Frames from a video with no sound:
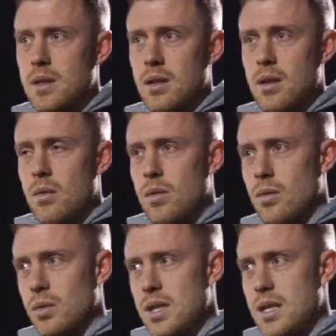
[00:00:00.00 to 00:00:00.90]
you know,
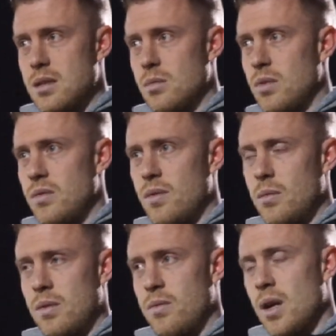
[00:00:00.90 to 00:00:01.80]
all season.
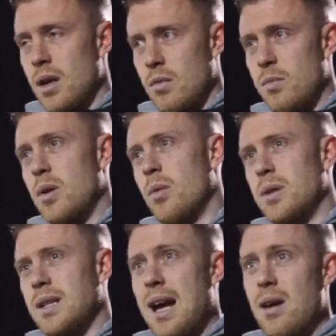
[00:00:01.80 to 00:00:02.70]
We've been up
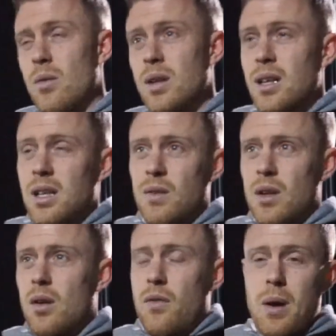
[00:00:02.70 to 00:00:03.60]
and down, if you
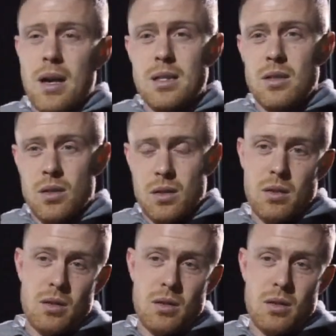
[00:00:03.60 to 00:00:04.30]
like, throughout the